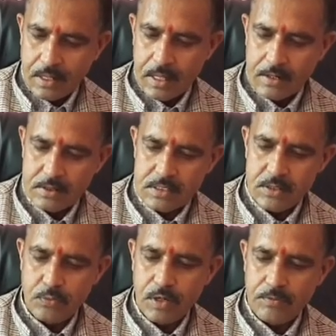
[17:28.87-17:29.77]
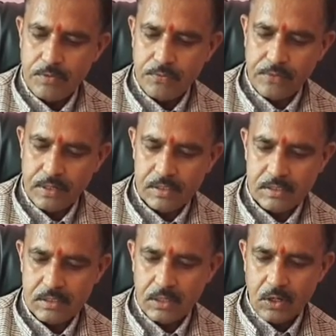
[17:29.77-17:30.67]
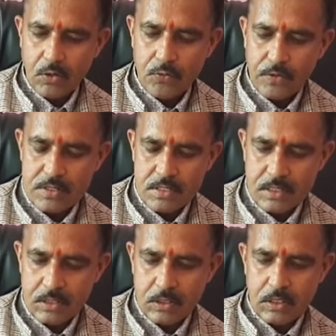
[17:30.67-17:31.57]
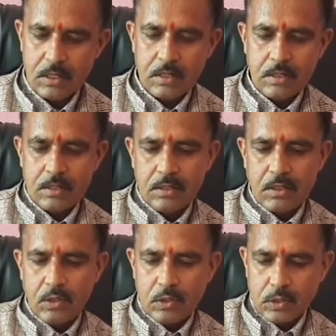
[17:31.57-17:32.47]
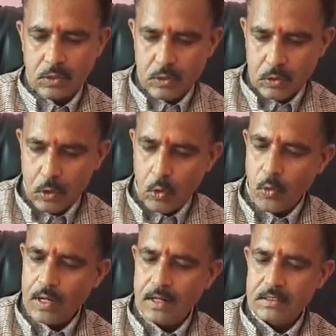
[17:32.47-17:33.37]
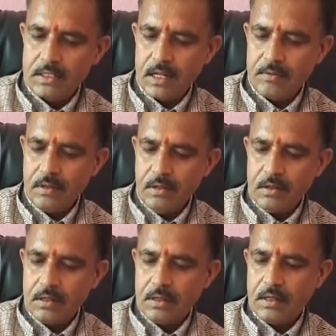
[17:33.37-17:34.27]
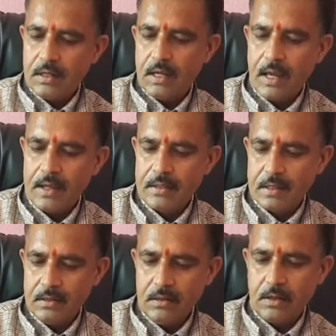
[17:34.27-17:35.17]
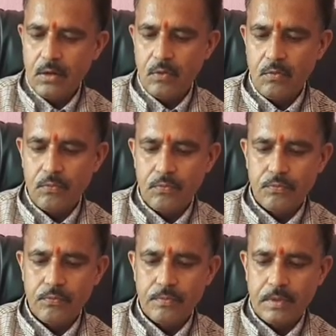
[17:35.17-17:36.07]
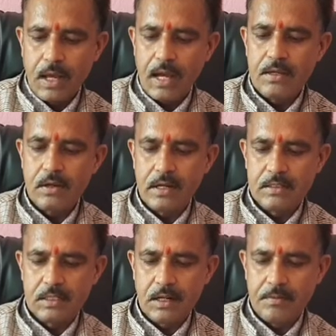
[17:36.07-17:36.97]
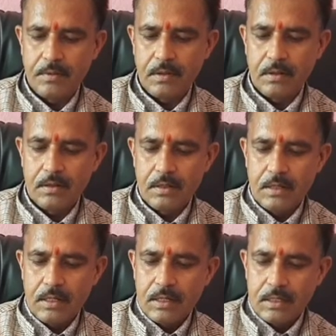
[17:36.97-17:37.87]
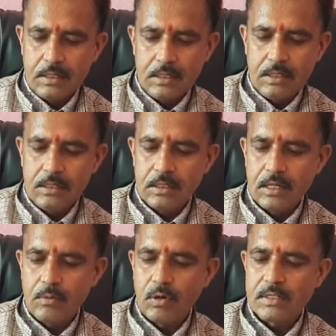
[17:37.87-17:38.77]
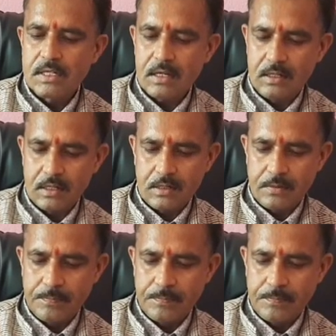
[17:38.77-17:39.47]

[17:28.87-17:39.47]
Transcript: energy will be filled first in lower energy level and then higher energy level. He gave one technique.